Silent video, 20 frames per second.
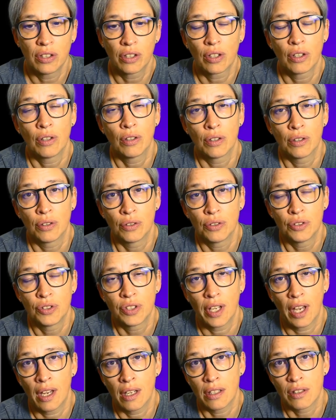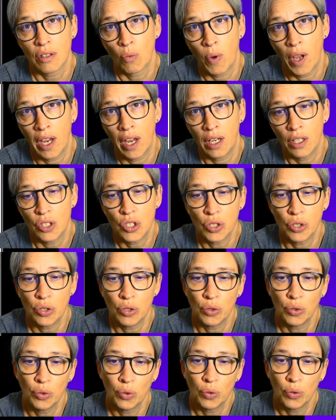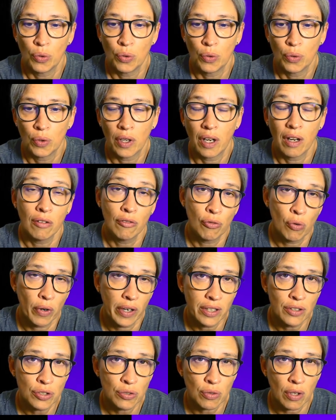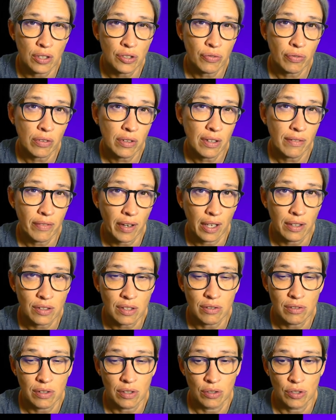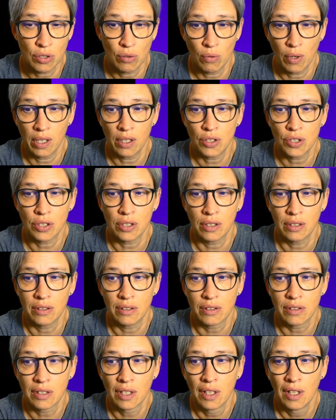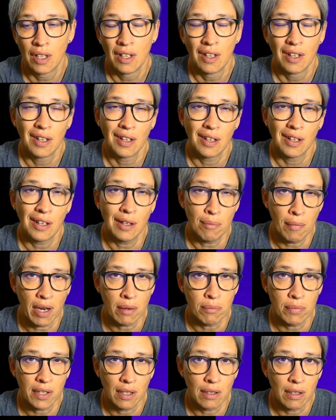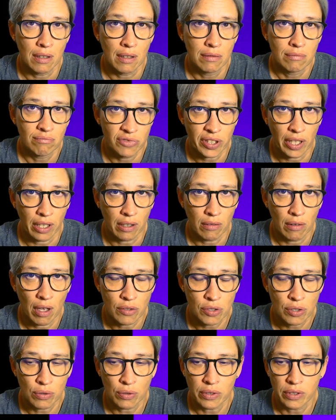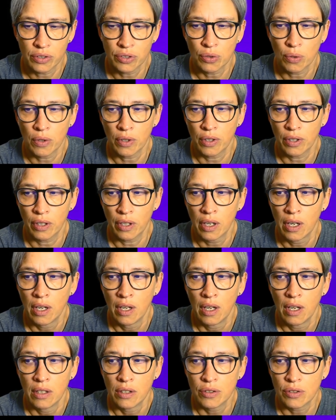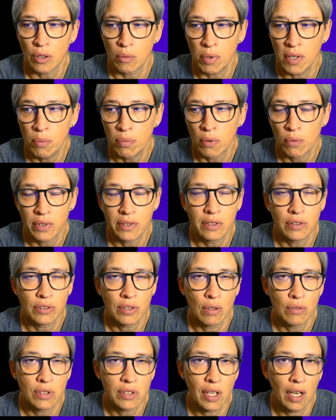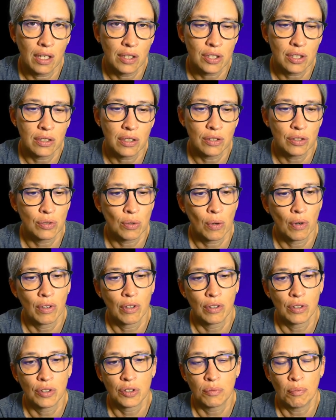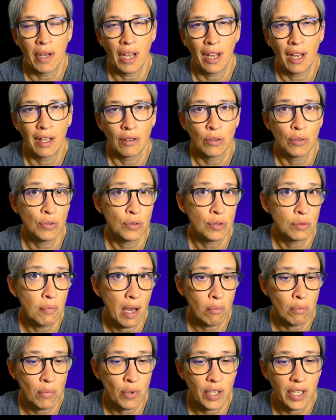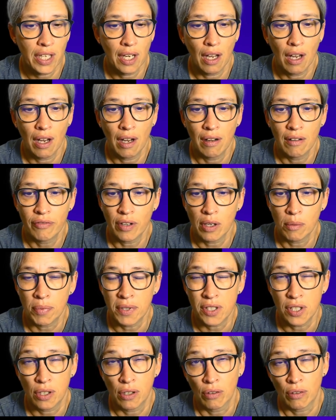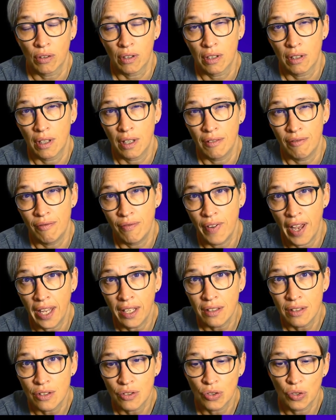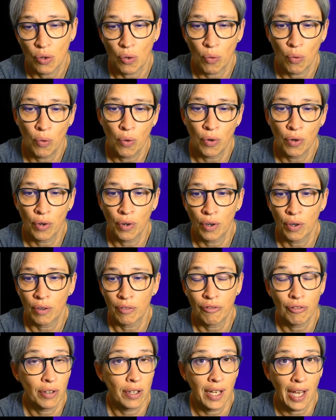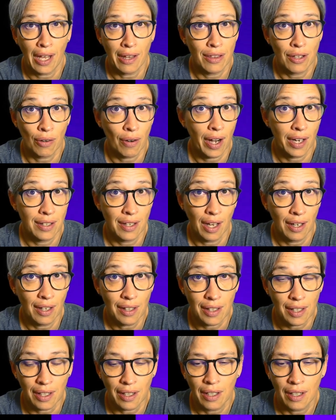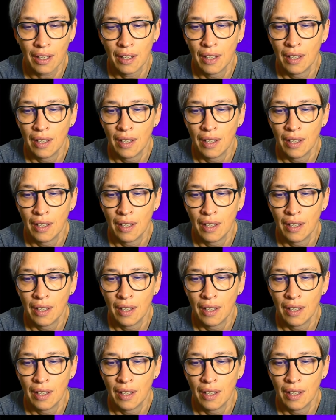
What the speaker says: occurs as a way to avoid stressful events and situations, it might be a psychological disorder. So people with dissociation disorders may lose memory of a particular event or forget their identity.